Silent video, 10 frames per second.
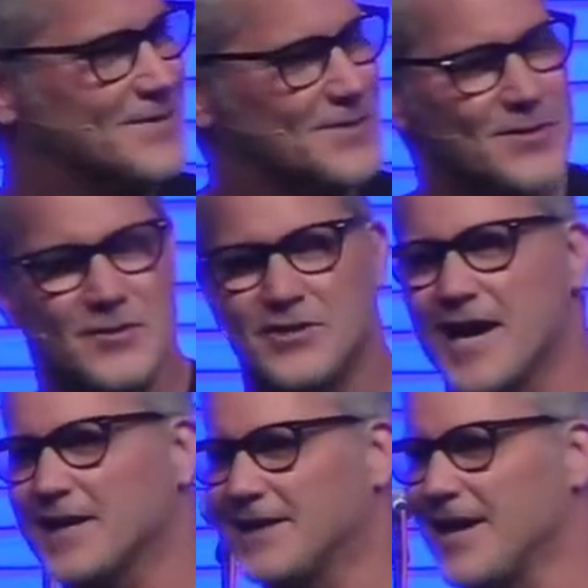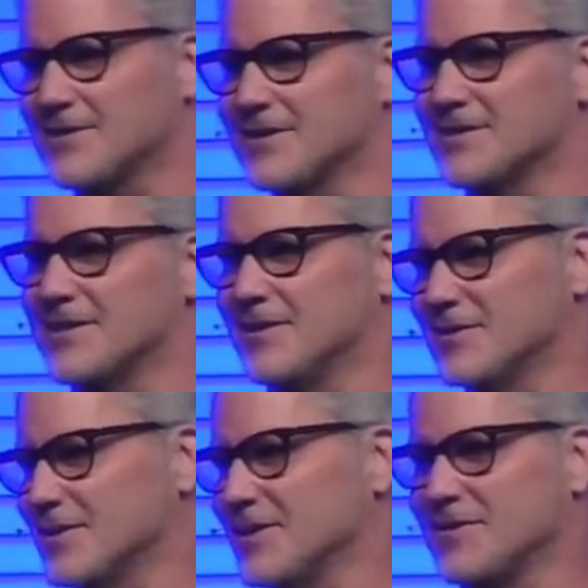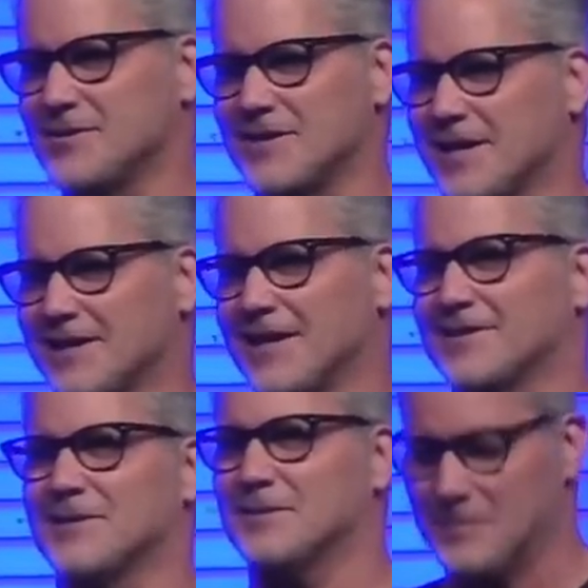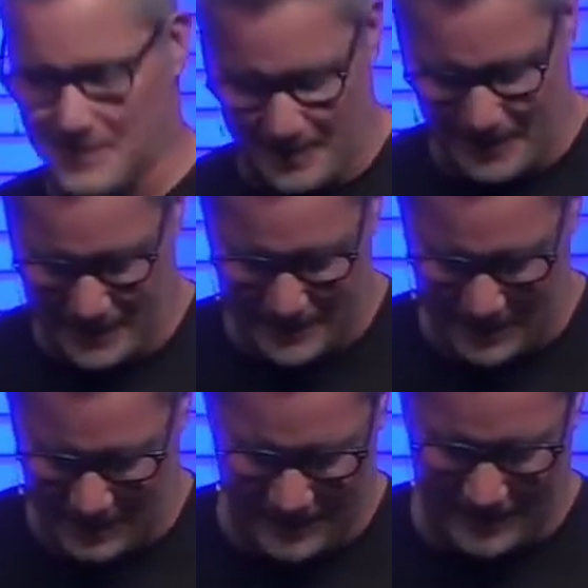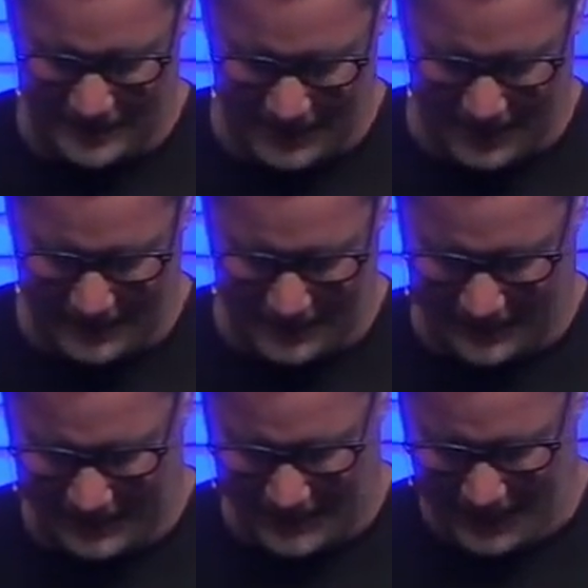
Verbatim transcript: through jackasses. Here's another jackass he's, maybe he's working through. I don't know.